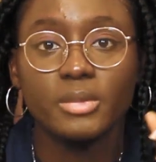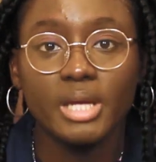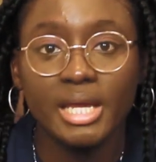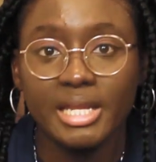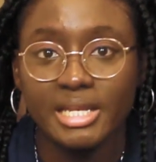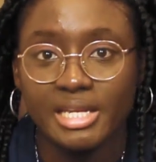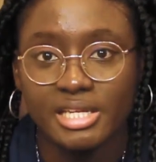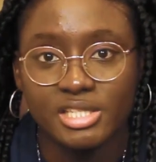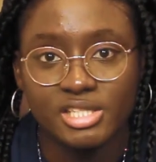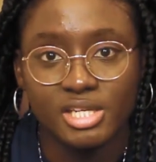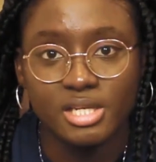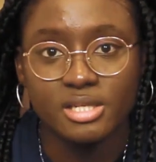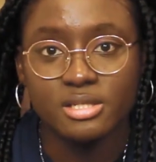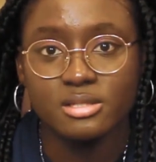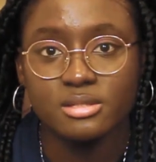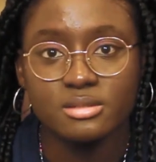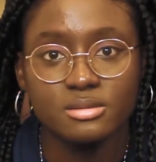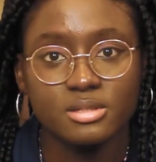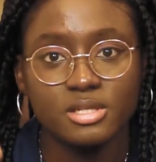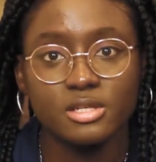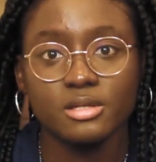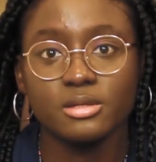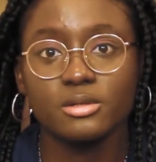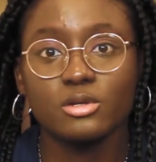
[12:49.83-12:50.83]

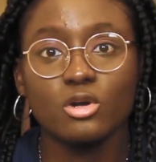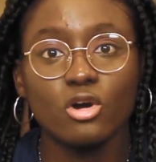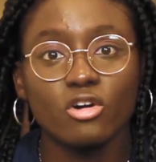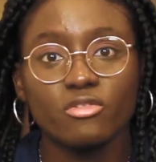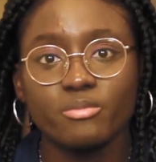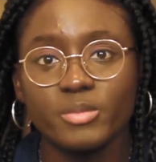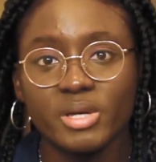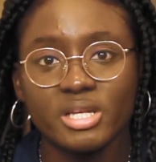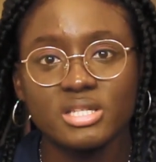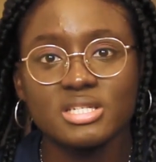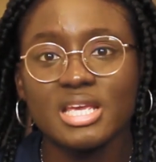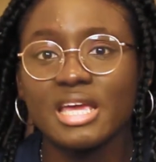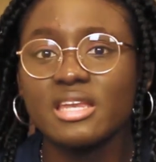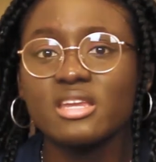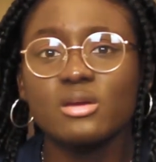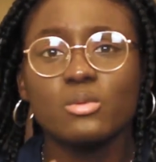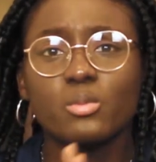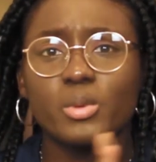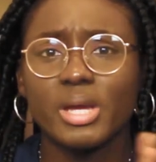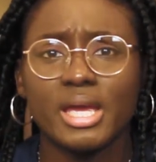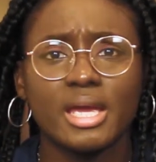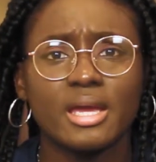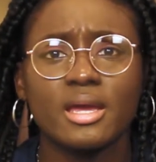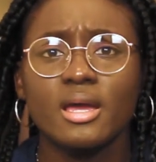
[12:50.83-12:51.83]
NHS, the government,
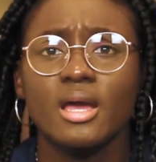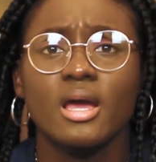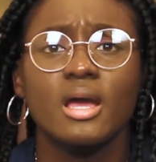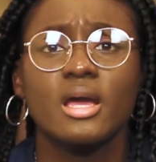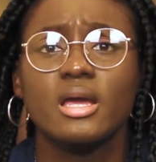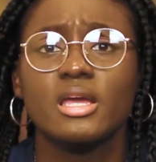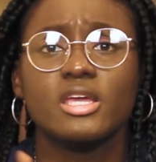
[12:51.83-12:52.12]
anywhere.